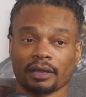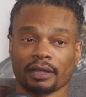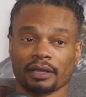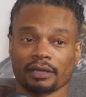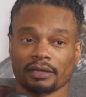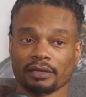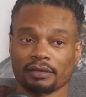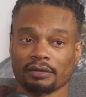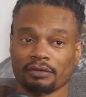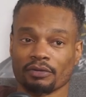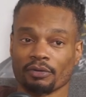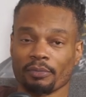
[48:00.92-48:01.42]

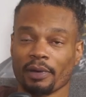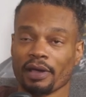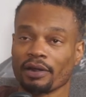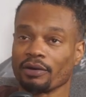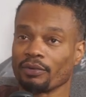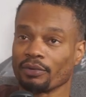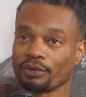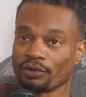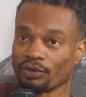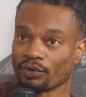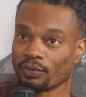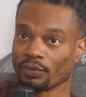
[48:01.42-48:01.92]
And no matter
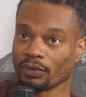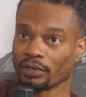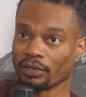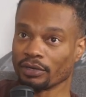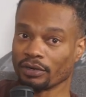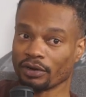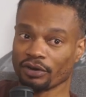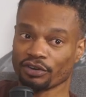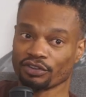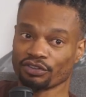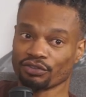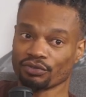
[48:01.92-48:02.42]
what you
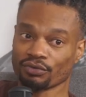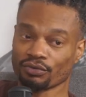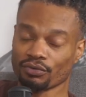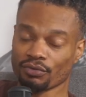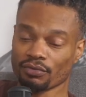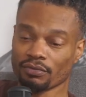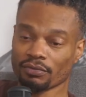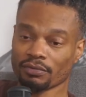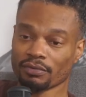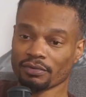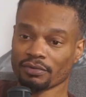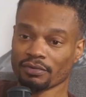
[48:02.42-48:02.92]
want, are
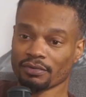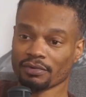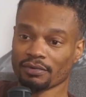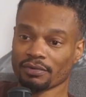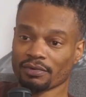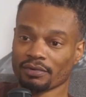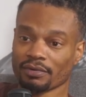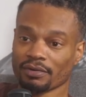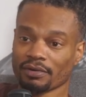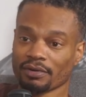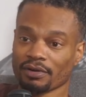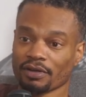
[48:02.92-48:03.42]
you
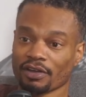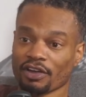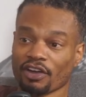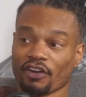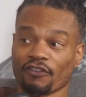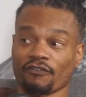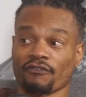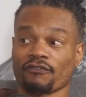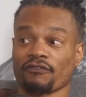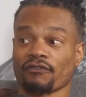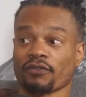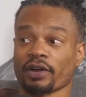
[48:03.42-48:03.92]

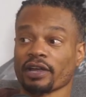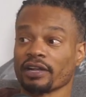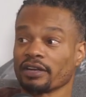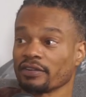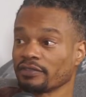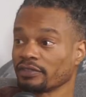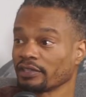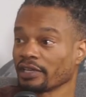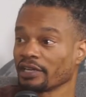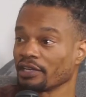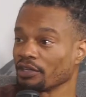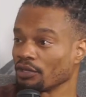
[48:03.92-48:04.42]
afraid of
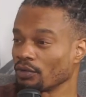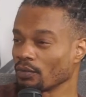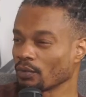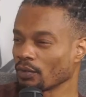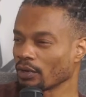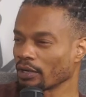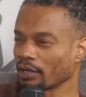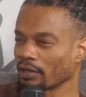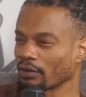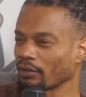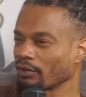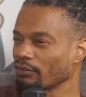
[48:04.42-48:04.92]
saying you
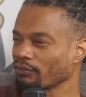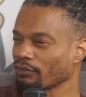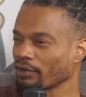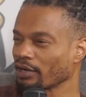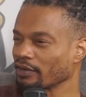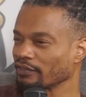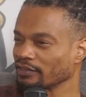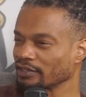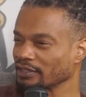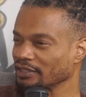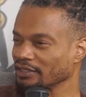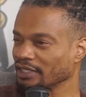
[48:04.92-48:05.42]
want or afraid
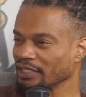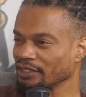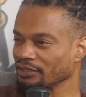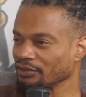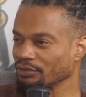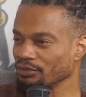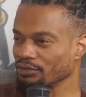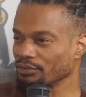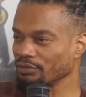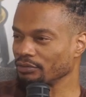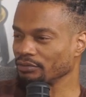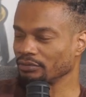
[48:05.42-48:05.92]
of success? Are
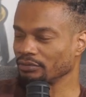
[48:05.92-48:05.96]
you